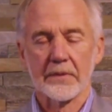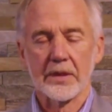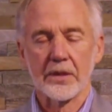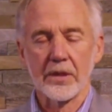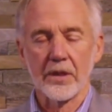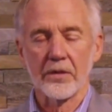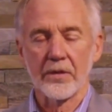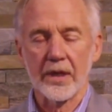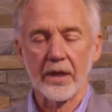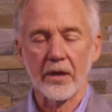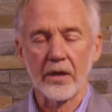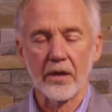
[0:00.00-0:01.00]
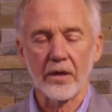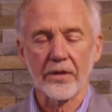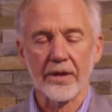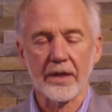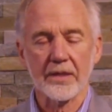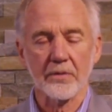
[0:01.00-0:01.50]
to know that all
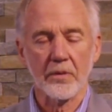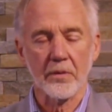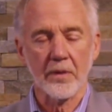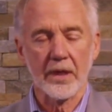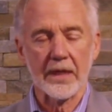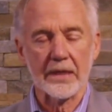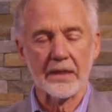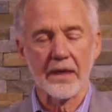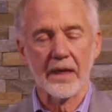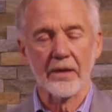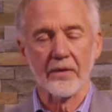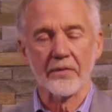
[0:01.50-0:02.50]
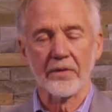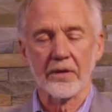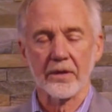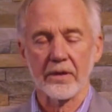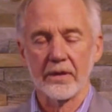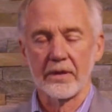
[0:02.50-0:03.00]
things were working together for
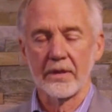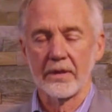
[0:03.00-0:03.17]
good.